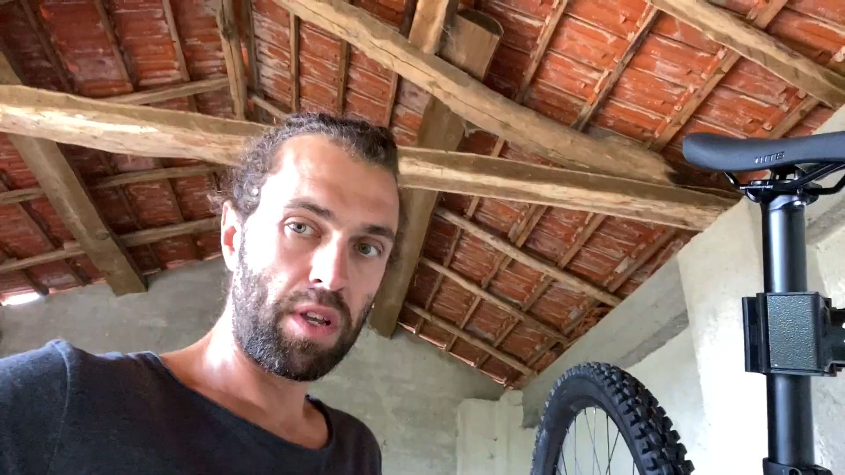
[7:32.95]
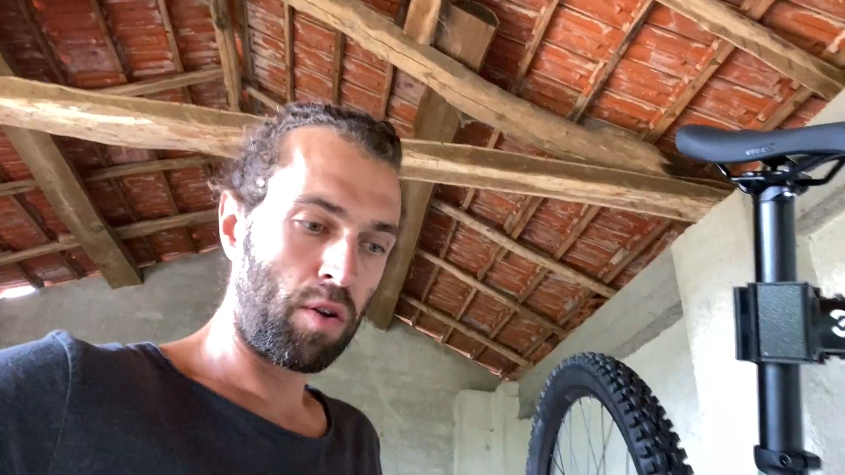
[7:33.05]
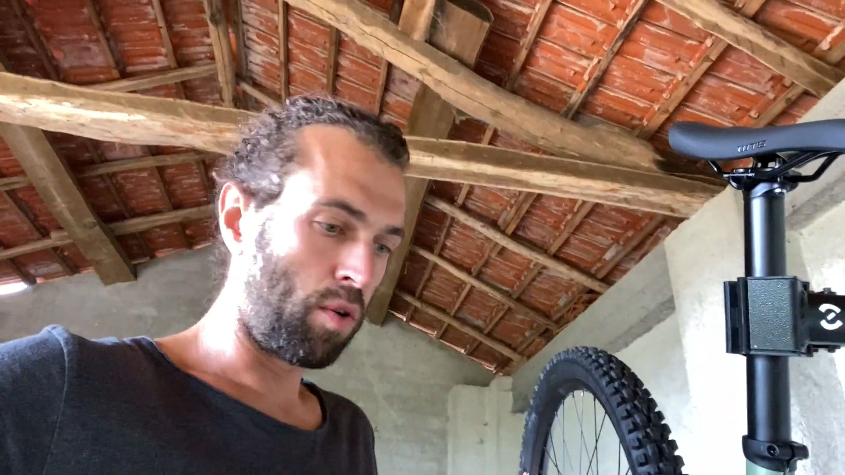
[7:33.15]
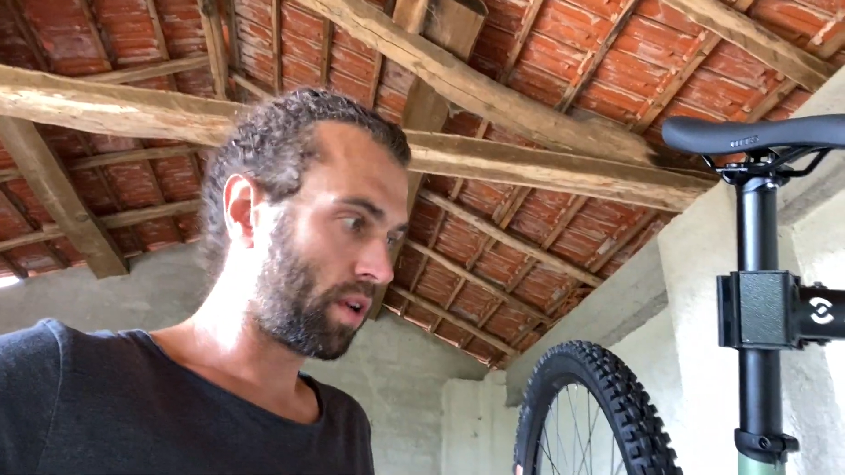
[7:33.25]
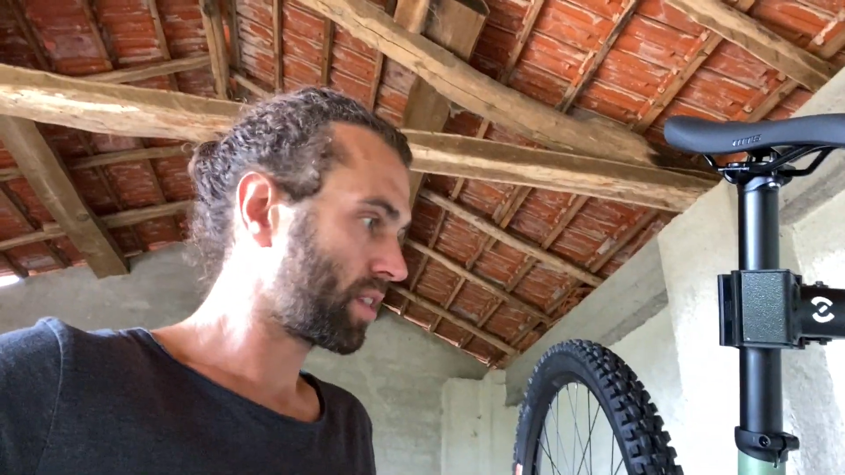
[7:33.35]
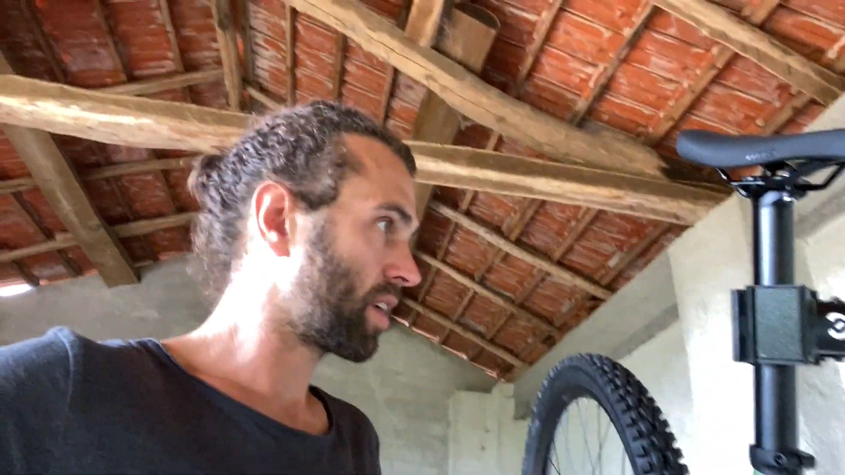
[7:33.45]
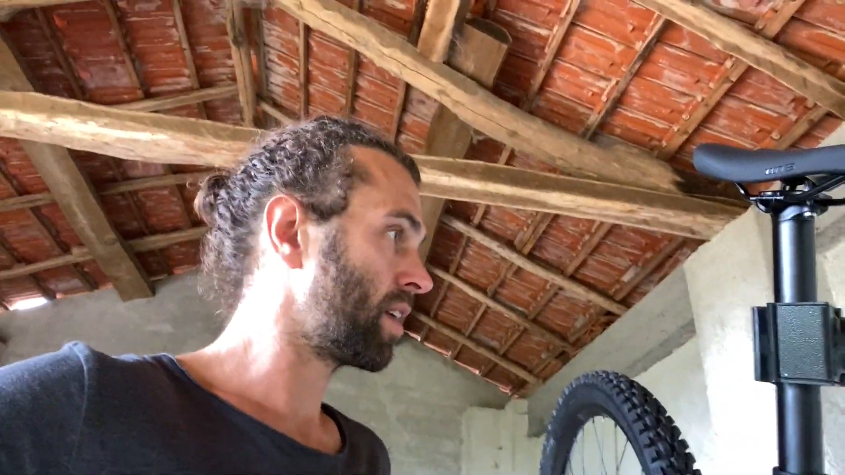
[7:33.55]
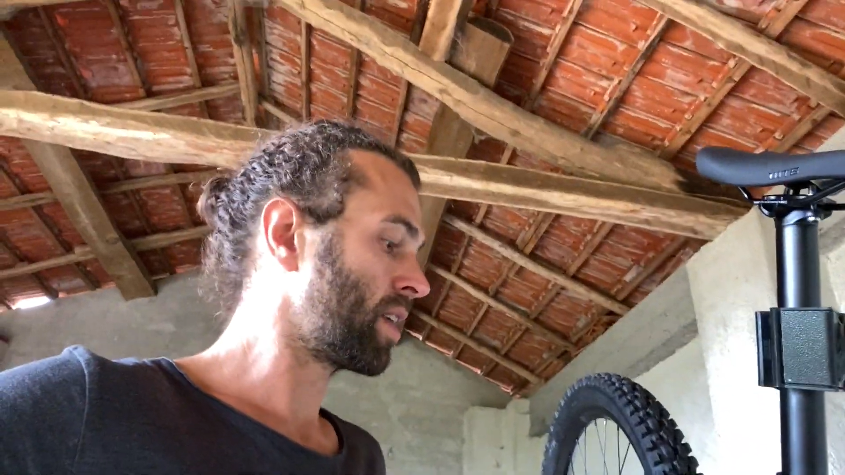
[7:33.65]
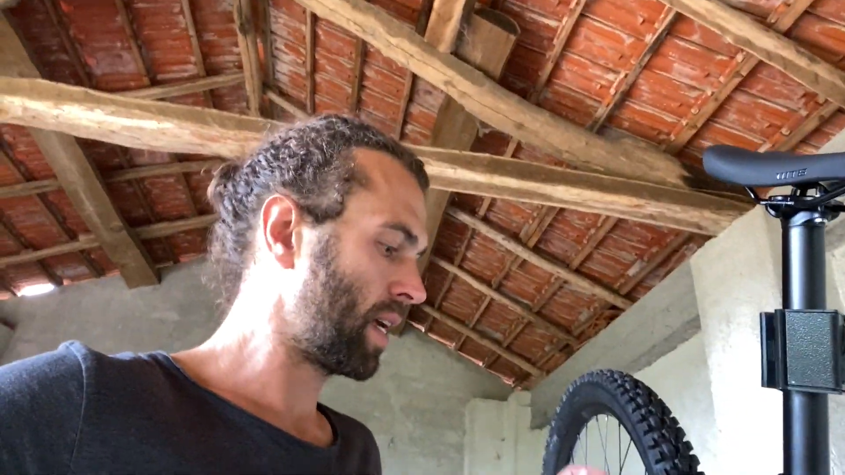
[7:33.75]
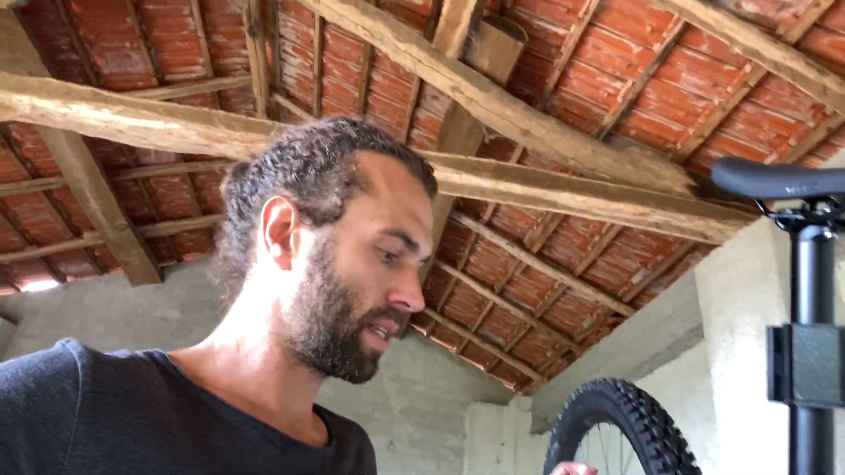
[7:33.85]
All looks good.
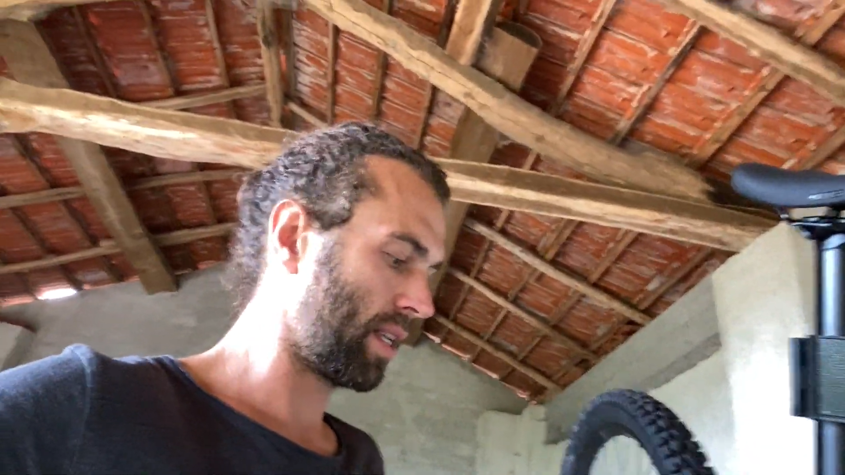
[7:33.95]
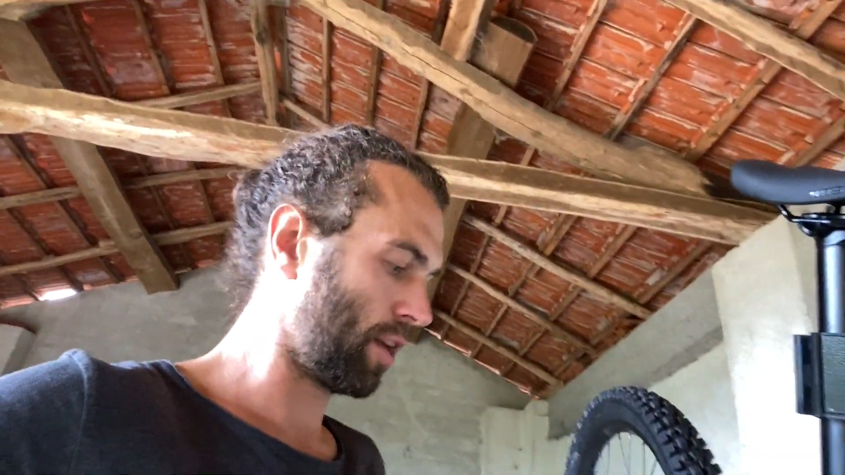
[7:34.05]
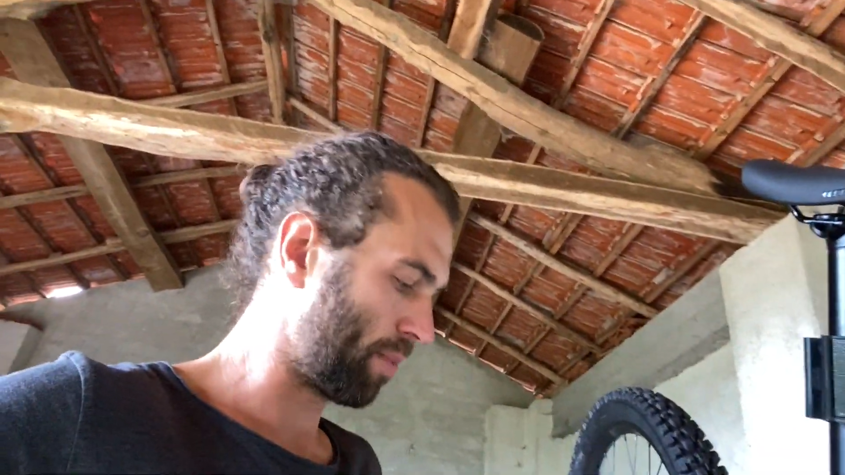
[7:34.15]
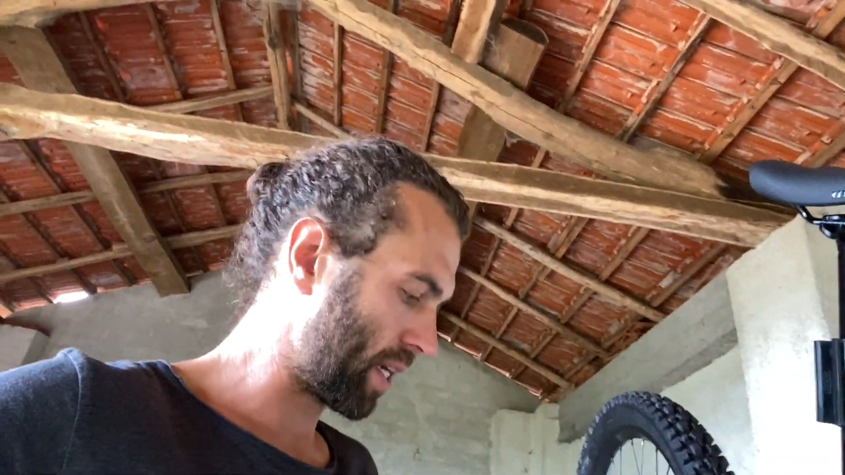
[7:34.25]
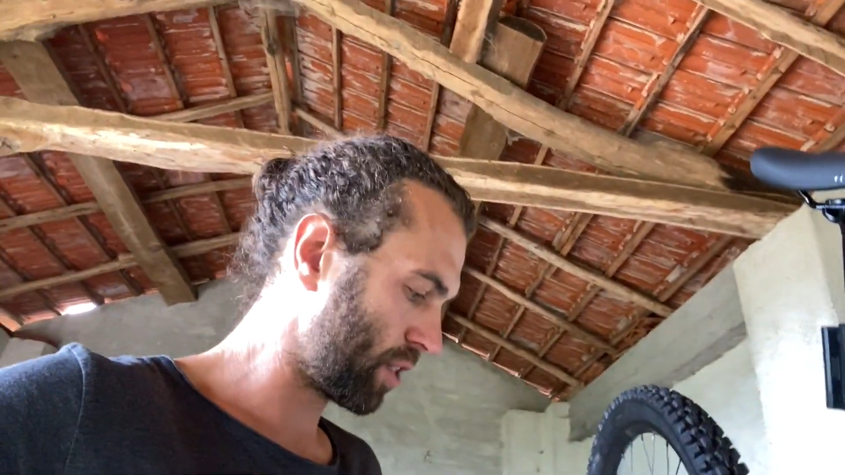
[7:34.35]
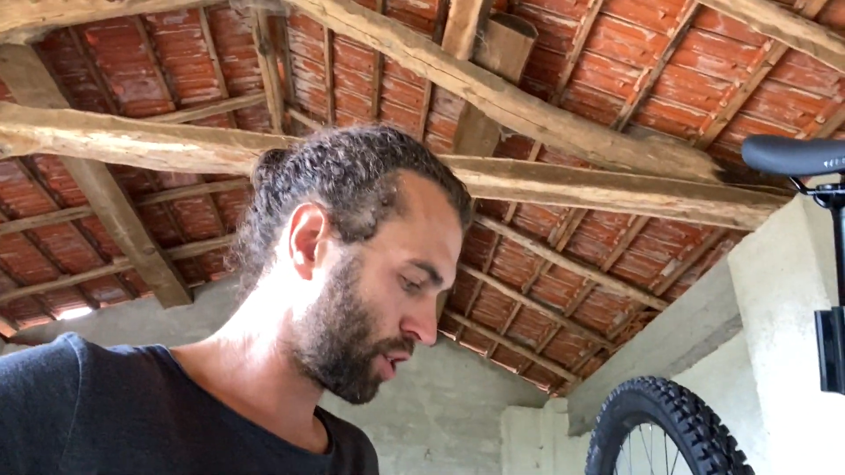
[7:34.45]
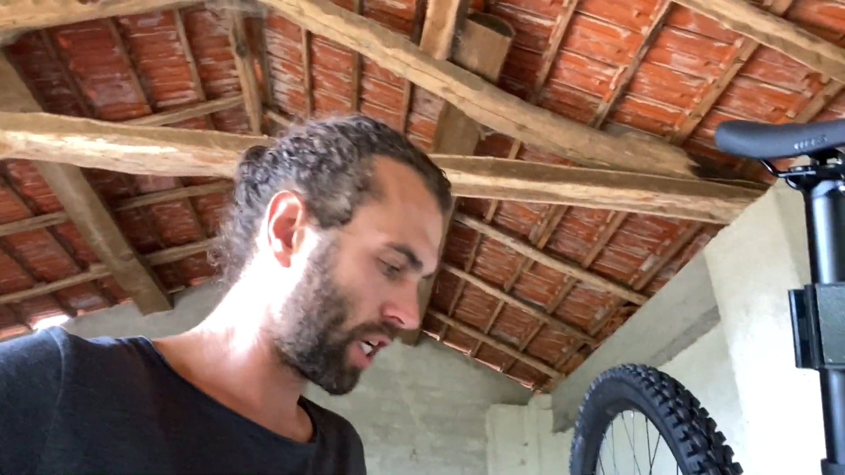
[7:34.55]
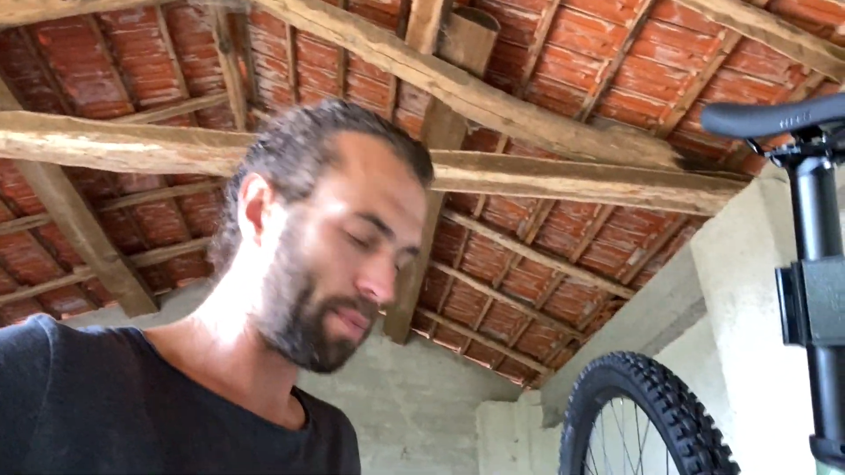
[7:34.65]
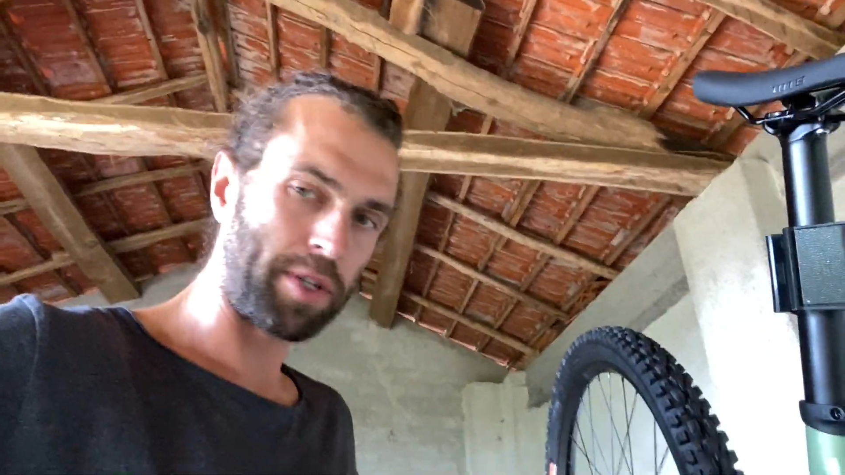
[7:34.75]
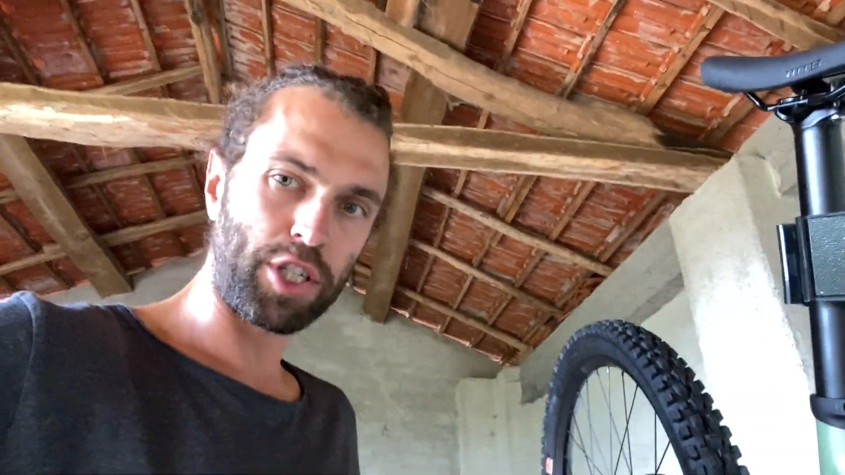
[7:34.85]
It's a little bit
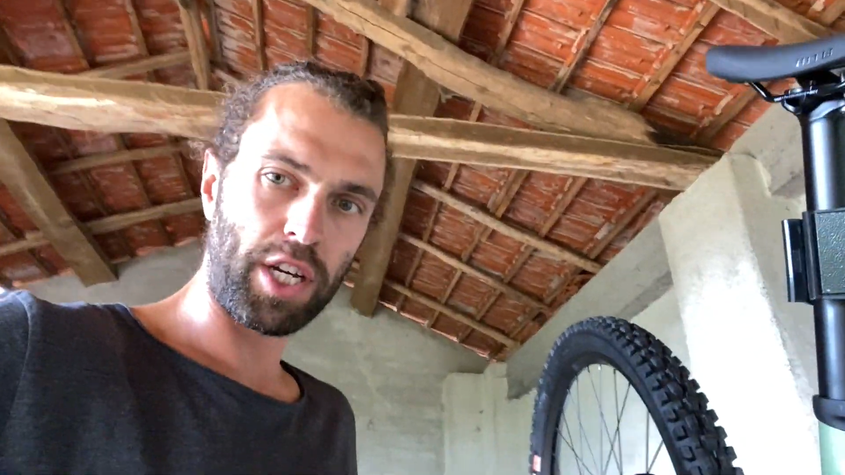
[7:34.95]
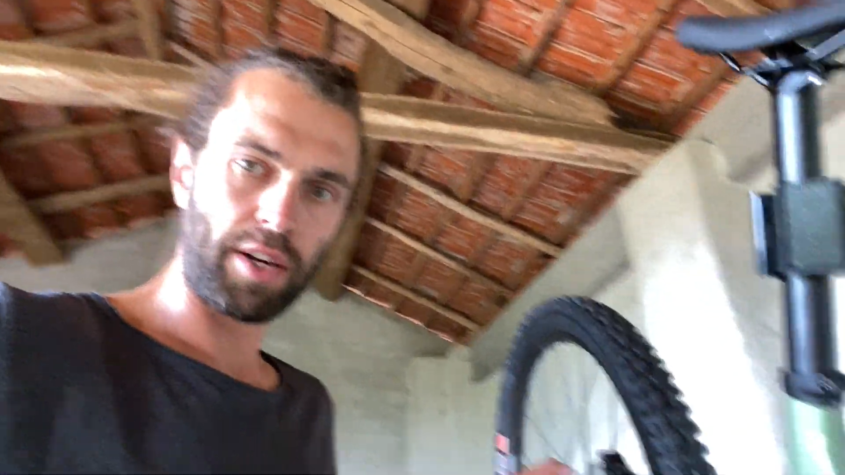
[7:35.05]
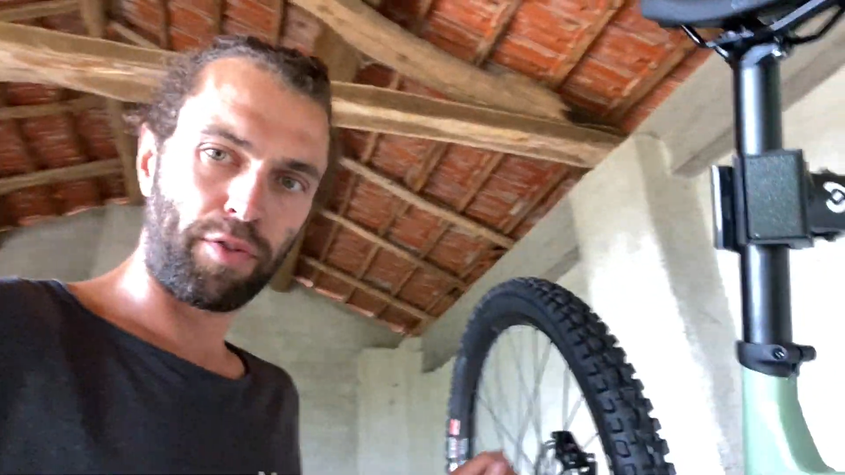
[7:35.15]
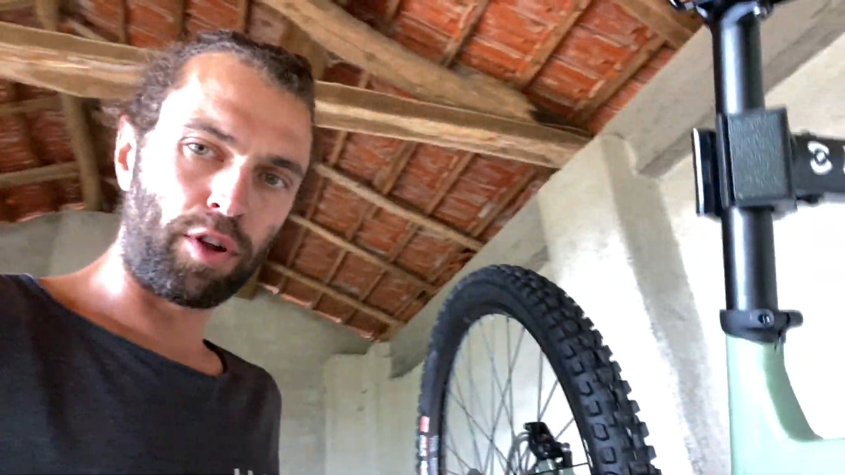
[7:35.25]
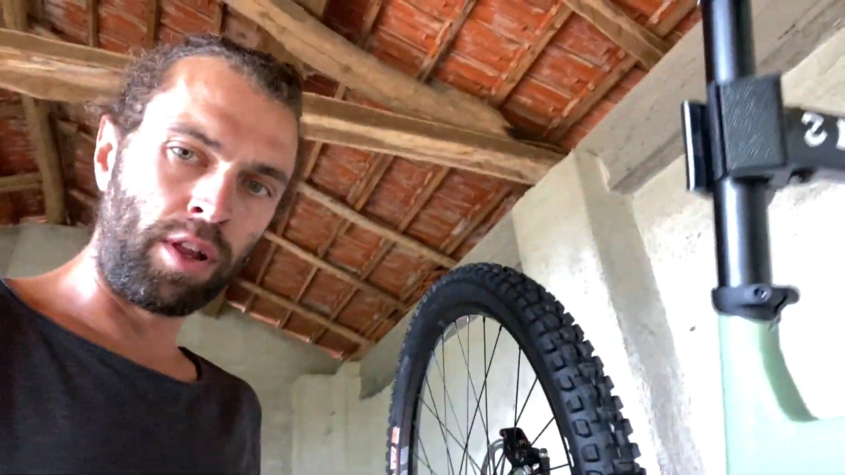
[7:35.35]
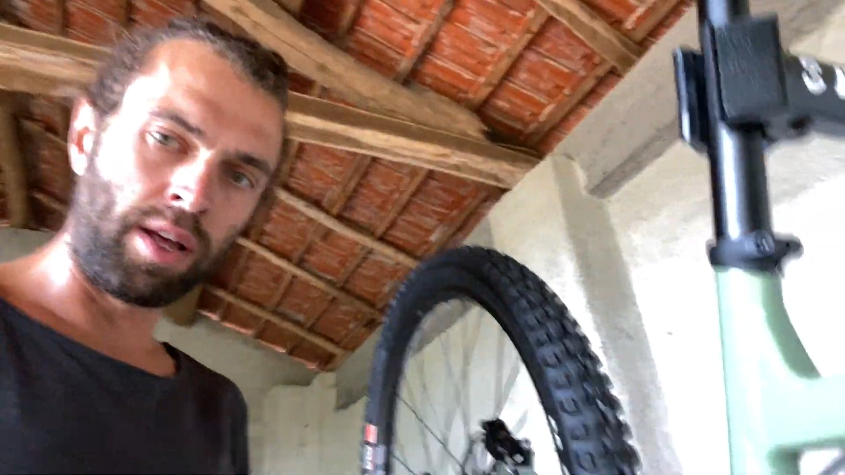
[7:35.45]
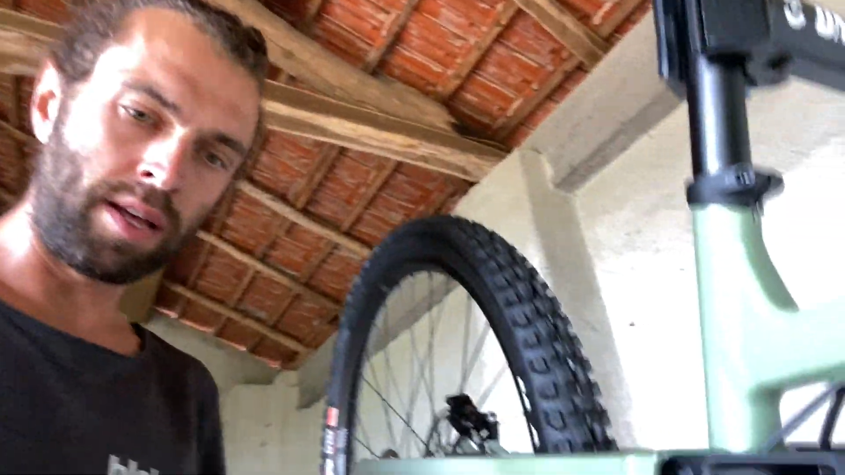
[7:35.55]
cheap and cheerful